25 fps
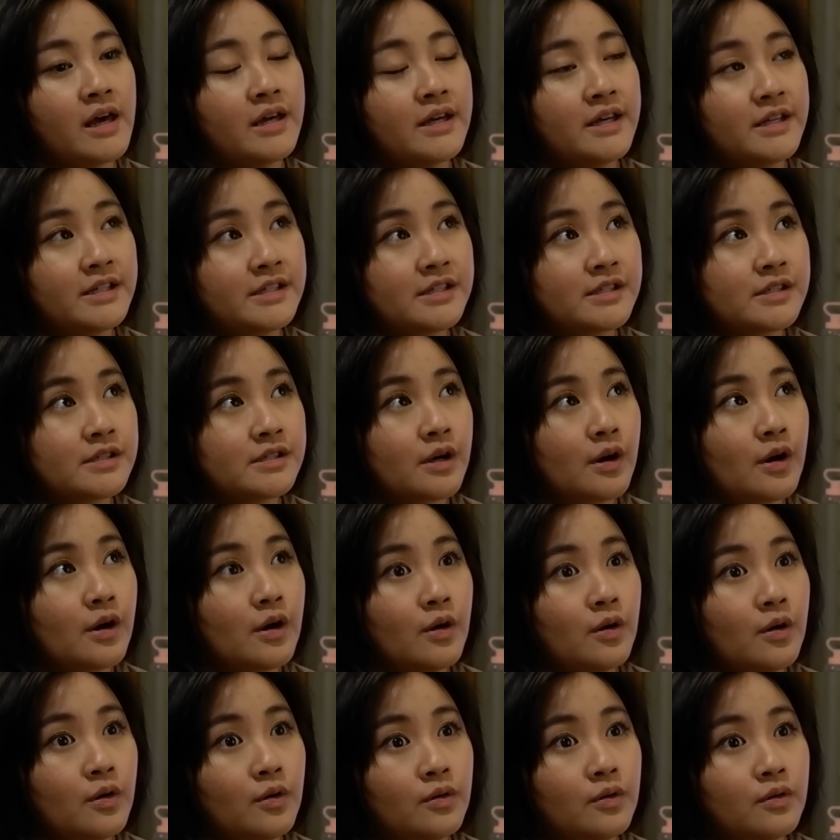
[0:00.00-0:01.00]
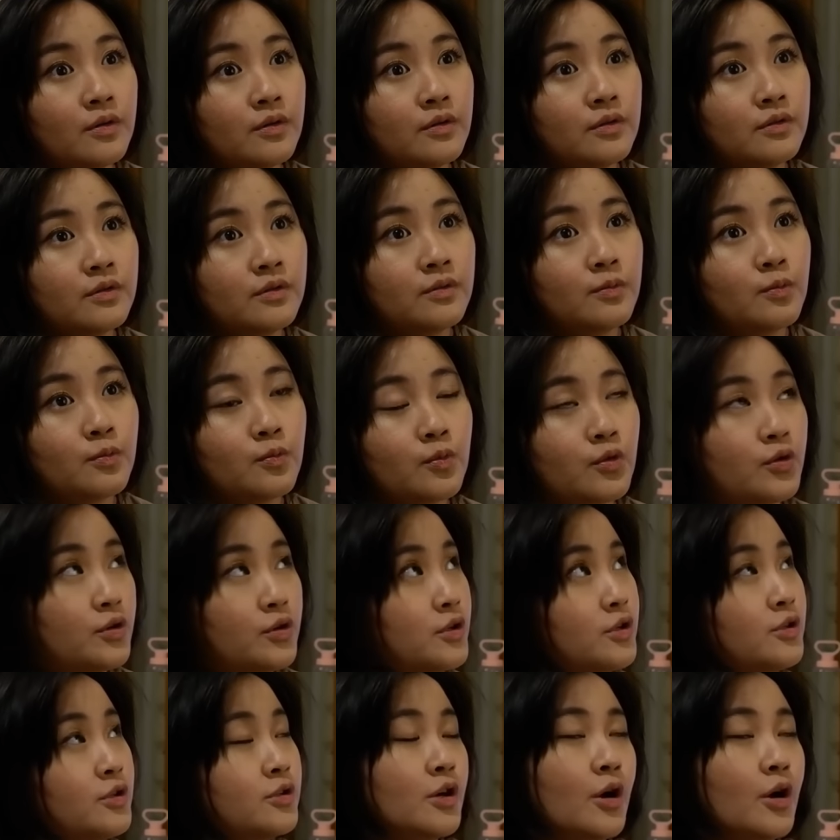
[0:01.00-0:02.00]
and so,
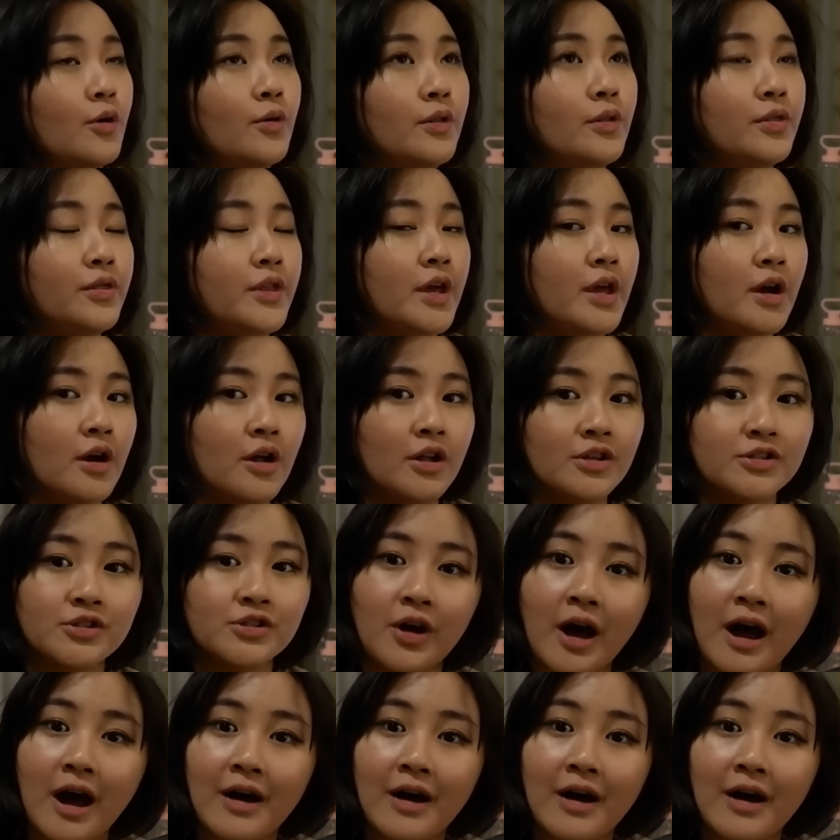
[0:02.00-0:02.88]
wouldn't you know it, they also